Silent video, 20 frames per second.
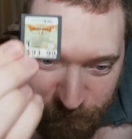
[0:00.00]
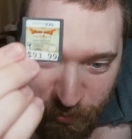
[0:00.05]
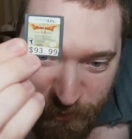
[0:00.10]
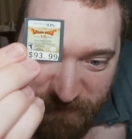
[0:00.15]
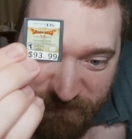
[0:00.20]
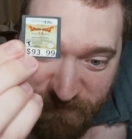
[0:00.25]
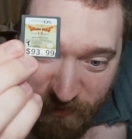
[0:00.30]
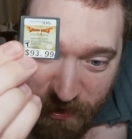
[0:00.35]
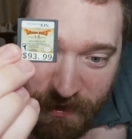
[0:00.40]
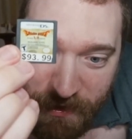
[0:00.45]

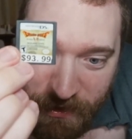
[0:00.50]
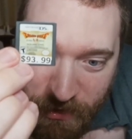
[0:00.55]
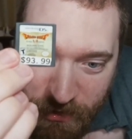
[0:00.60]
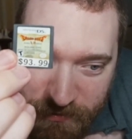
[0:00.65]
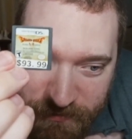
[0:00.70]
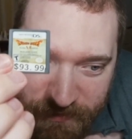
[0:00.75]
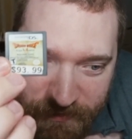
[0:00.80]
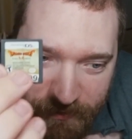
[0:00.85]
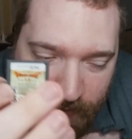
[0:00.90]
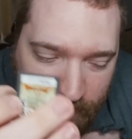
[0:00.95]
Pretty fucking
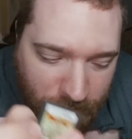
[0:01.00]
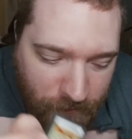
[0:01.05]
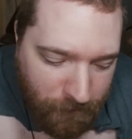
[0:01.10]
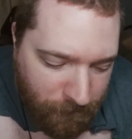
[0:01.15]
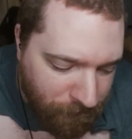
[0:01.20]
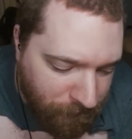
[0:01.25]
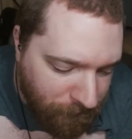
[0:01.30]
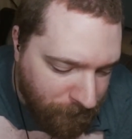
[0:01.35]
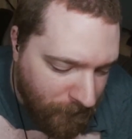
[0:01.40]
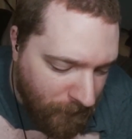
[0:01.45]
good deal.
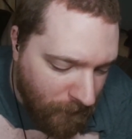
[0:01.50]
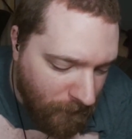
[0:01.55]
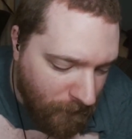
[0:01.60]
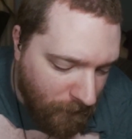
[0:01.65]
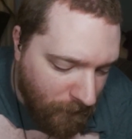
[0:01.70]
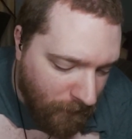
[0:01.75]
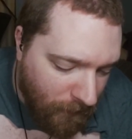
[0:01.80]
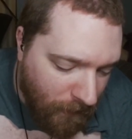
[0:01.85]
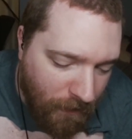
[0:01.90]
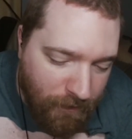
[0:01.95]

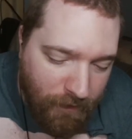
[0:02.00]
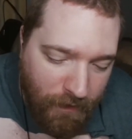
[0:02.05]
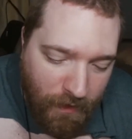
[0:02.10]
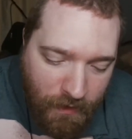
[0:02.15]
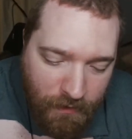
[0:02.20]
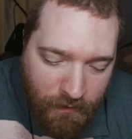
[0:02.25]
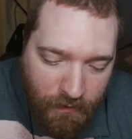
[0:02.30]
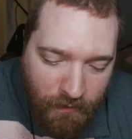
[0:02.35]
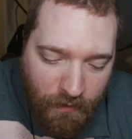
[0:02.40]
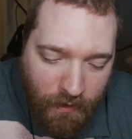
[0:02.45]
And
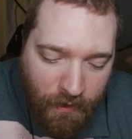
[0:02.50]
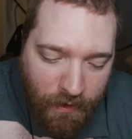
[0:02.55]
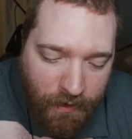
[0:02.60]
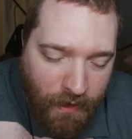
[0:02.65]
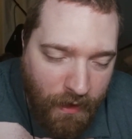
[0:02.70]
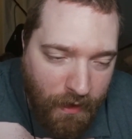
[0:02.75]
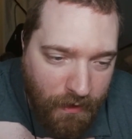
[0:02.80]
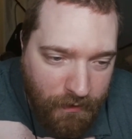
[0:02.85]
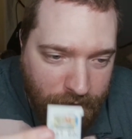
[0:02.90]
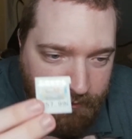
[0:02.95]
then I
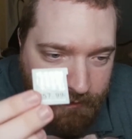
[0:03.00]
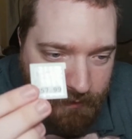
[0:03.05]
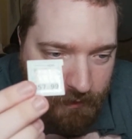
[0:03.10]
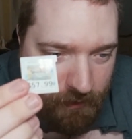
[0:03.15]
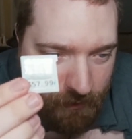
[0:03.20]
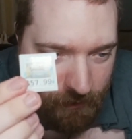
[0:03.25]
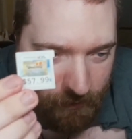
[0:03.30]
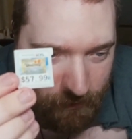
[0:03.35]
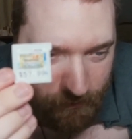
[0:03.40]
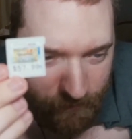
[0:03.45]
got
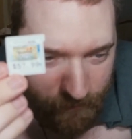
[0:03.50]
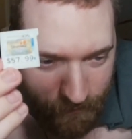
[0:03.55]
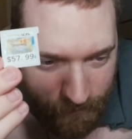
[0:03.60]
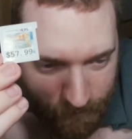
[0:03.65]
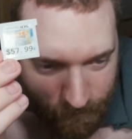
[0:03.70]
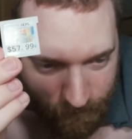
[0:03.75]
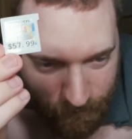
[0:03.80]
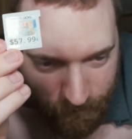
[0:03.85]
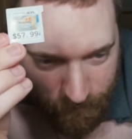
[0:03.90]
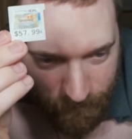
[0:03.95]

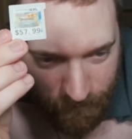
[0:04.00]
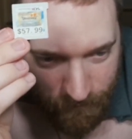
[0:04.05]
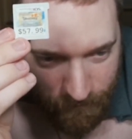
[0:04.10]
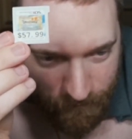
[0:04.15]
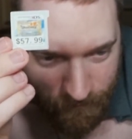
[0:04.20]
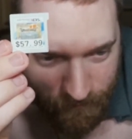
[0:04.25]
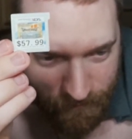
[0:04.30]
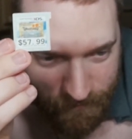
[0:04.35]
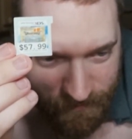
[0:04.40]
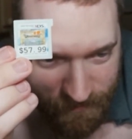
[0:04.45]
the
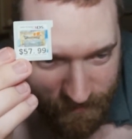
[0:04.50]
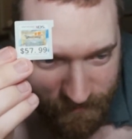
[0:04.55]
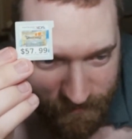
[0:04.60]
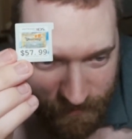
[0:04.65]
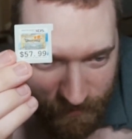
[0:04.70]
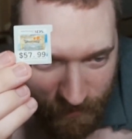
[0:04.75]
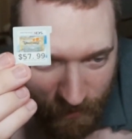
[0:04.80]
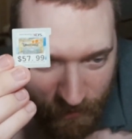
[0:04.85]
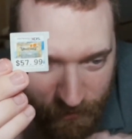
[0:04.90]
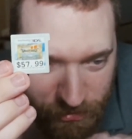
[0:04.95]

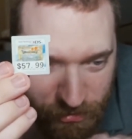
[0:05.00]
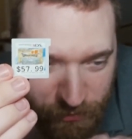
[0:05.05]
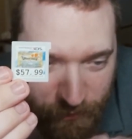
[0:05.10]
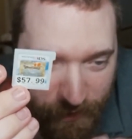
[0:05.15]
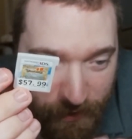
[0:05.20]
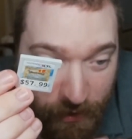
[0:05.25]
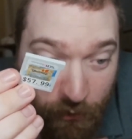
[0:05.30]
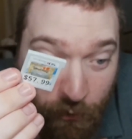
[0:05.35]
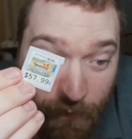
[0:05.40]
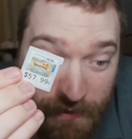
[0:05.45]
$60
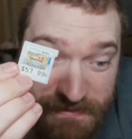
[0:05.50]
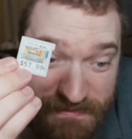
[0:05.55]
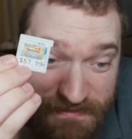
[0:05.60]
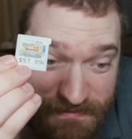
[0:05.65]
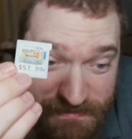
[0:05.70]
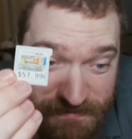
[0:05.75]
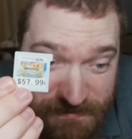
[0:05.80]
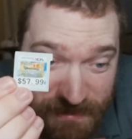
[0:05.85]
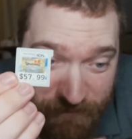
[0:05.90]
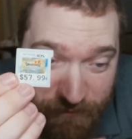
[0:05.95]
Dragon
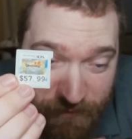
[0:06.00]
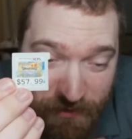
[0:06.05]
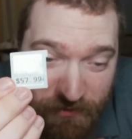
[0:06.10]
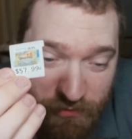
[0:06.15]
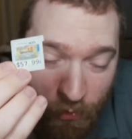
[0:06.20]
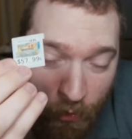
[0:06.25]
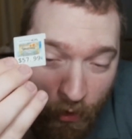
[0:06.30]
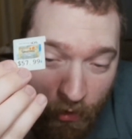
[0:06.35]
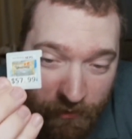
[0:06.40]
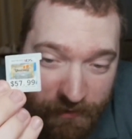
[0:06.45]
Quest 7.
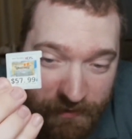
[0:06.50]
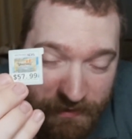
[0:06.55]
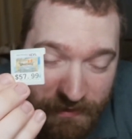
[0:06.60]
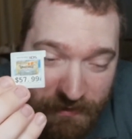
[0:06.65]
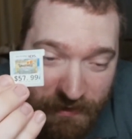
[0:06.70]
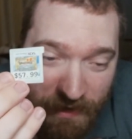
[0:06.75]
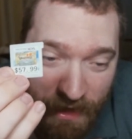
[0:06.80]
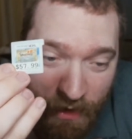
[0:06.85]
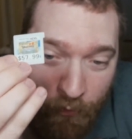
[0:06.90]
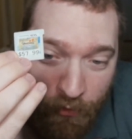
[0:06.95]
So all you
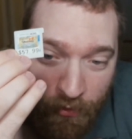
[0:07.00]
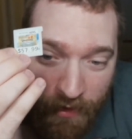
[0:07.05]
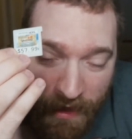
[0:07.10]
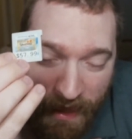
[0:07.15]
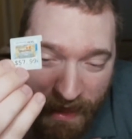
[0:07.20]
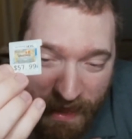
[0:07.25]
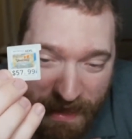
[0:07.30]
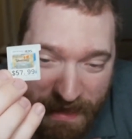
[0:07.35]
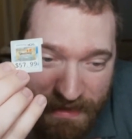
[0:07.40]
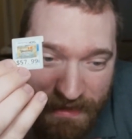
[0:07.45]
need now are
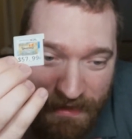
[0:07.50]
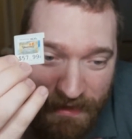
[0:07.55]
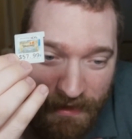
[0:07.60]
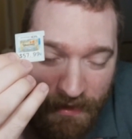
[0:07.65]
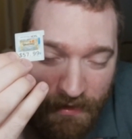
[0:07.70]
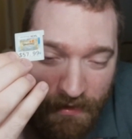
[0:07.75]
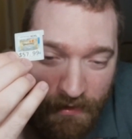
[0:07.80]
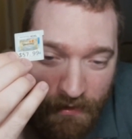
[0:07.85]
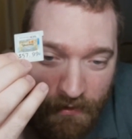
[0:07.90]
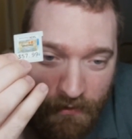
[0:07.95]
8
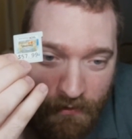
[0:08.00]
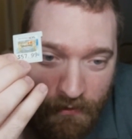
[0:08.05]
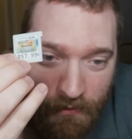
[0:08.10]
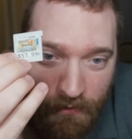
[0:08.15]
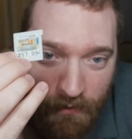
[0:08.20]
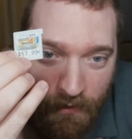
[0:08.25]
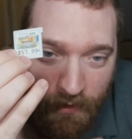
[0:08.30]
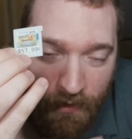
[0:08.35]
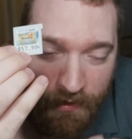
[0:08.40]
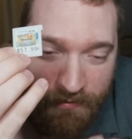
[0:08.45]

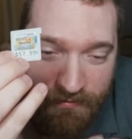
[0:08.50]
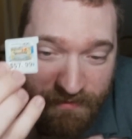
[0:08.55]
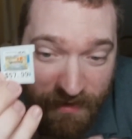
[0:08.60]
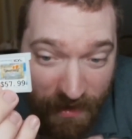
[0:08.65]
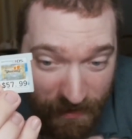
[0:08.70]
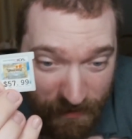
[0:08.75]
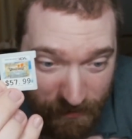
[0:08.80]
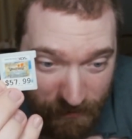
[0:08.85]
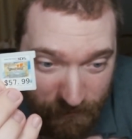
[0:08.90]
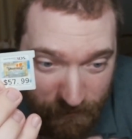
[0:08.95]
and
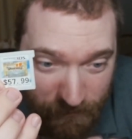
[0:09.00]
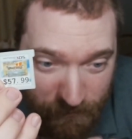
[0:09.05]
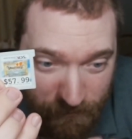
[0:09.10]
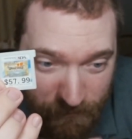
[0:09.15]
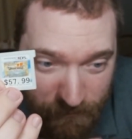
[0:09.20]
10.